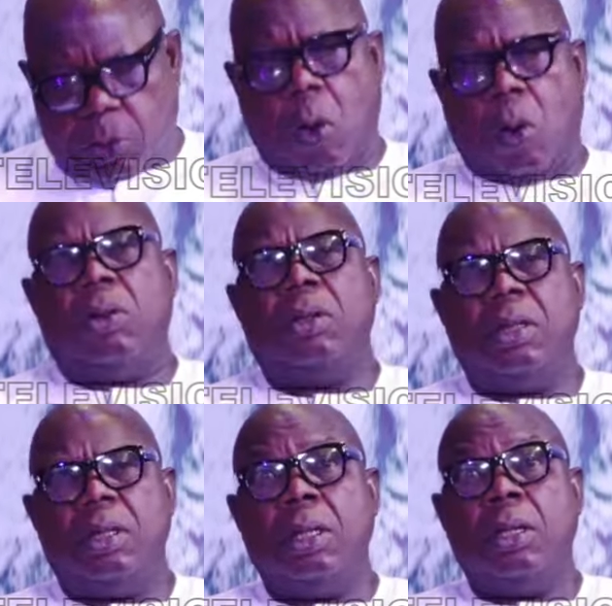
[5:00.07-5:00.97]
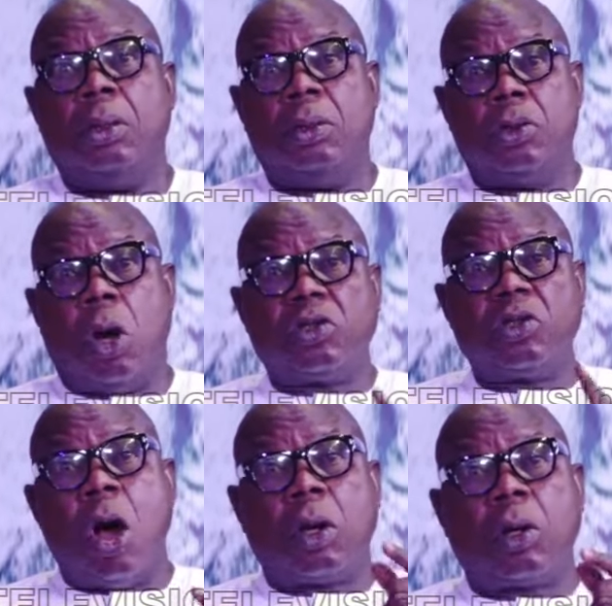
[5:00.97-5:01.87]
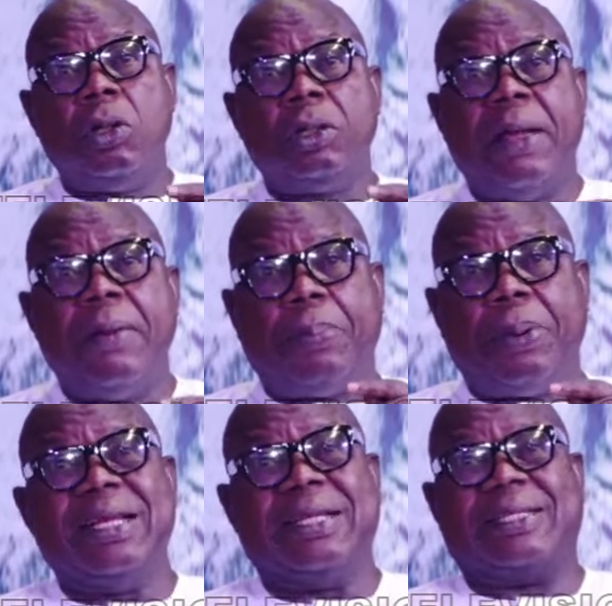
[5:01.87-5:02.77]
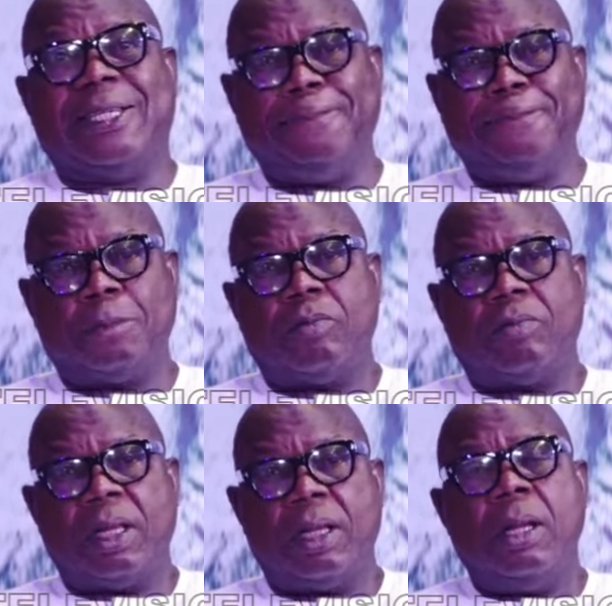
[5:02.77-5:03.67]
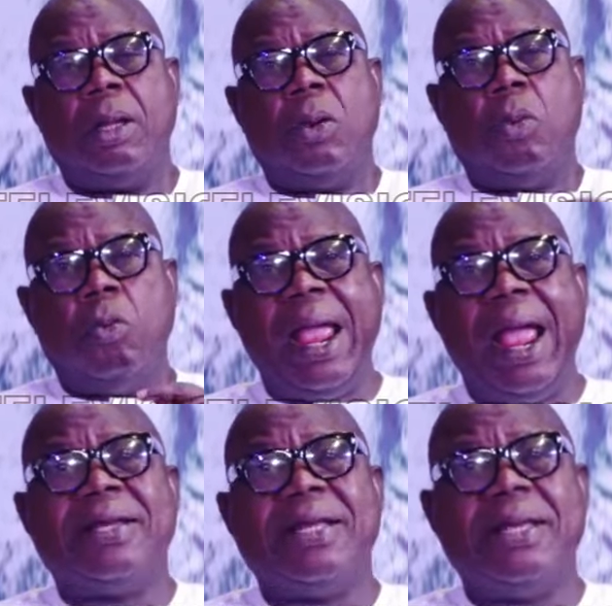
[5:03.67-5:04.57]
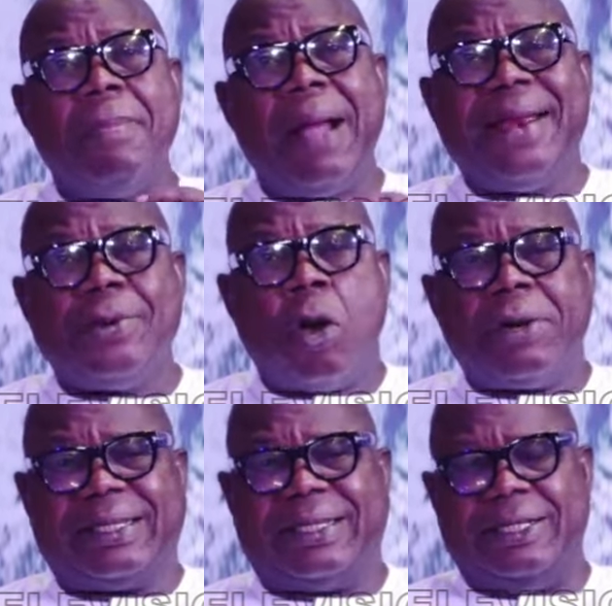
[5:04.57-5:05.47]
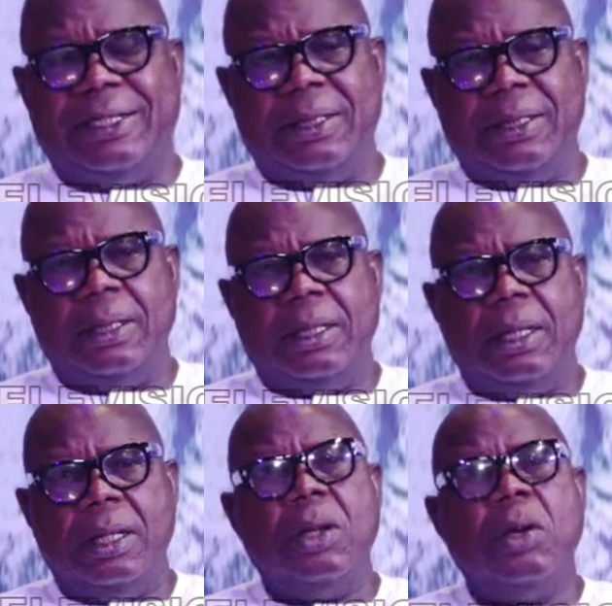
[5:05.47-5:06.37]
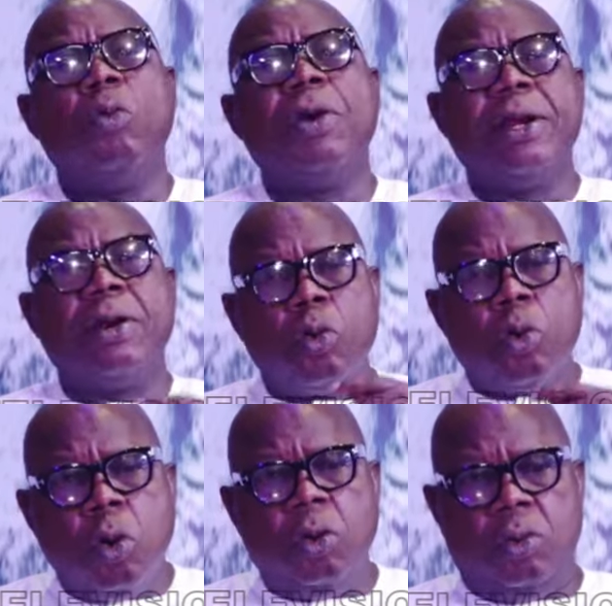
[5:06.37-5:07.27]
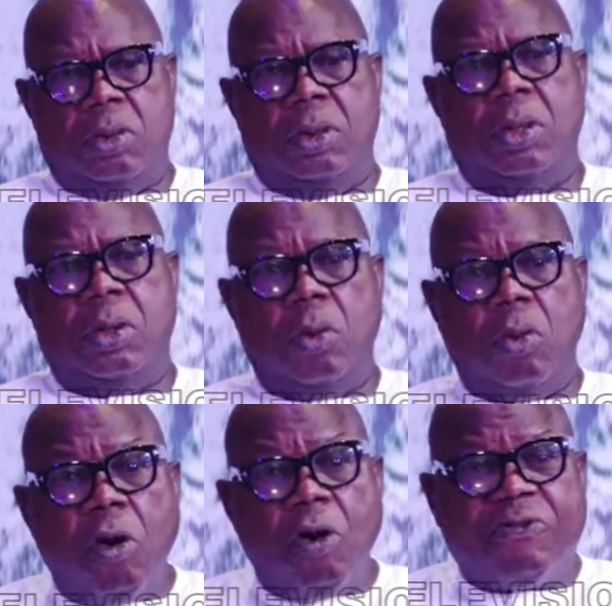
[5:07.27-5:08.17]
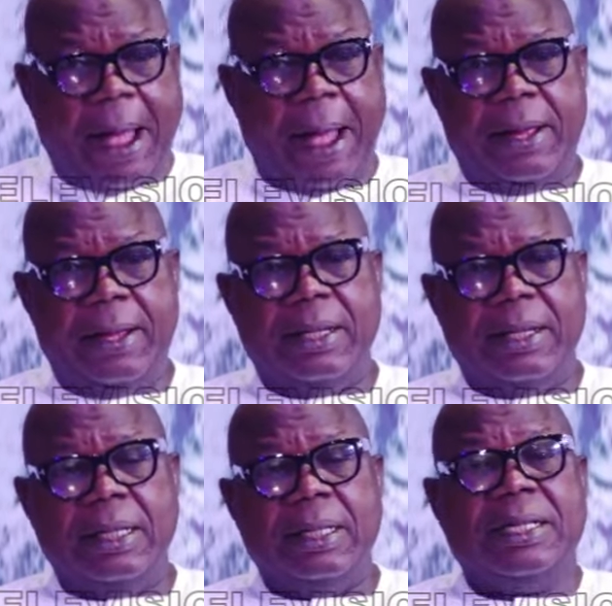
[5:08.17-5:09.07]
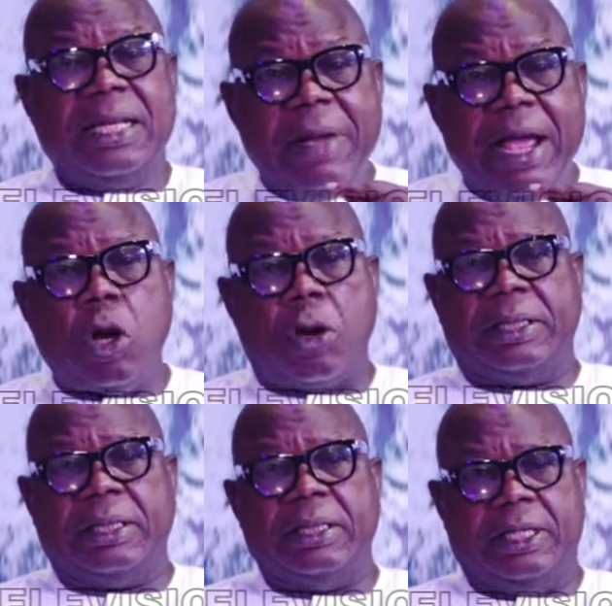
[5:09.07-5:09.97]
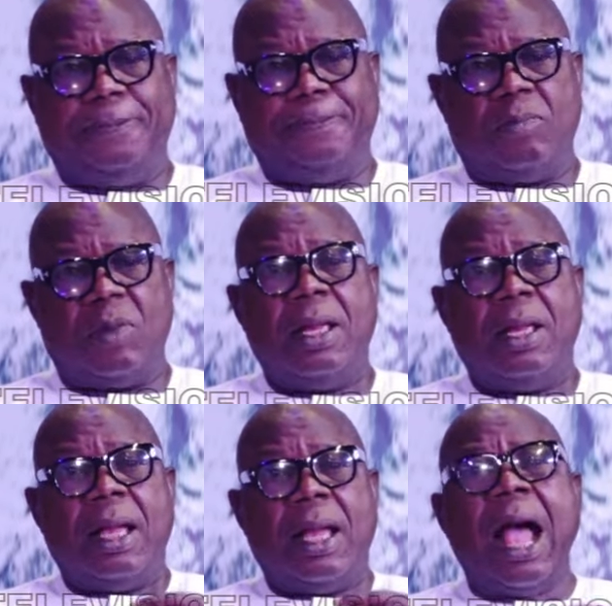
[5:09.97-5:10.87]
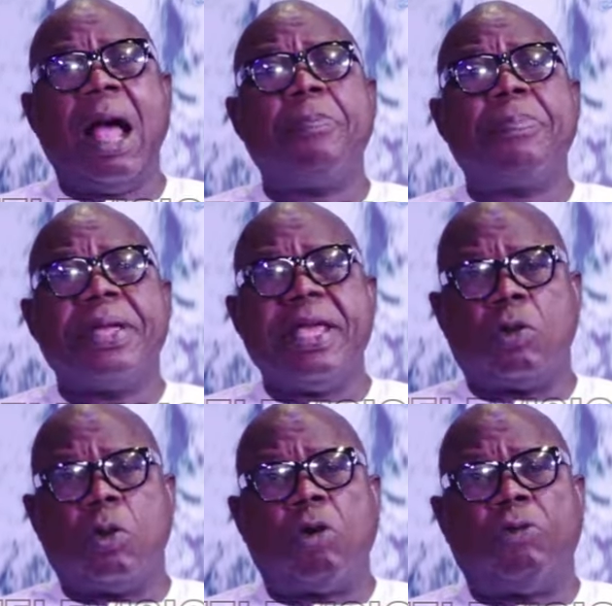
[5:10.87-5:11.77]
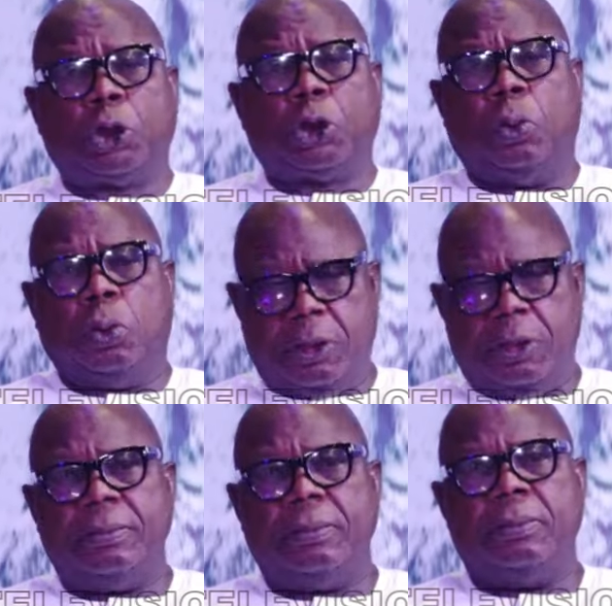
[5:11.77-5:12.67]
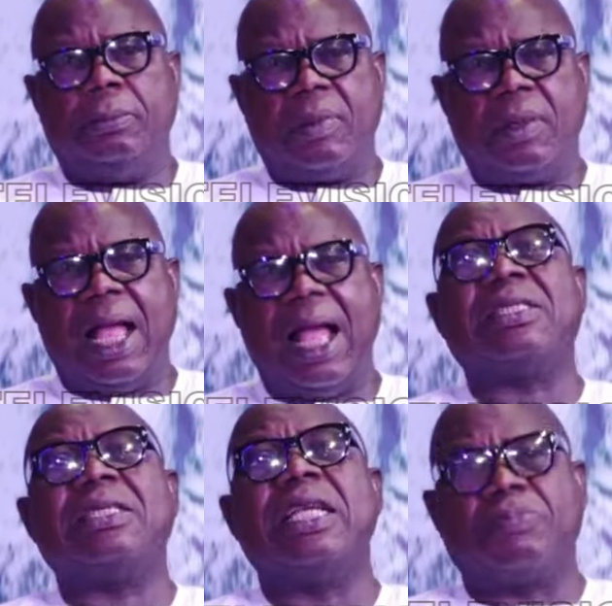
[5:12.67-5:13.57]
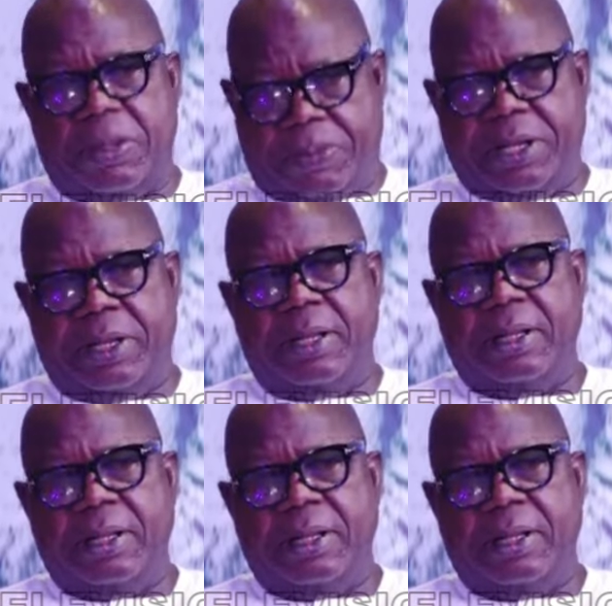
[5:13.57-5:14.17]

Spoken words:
all does not contemplate where the minority will rule over the majority, how be it roughshod, as the case may be.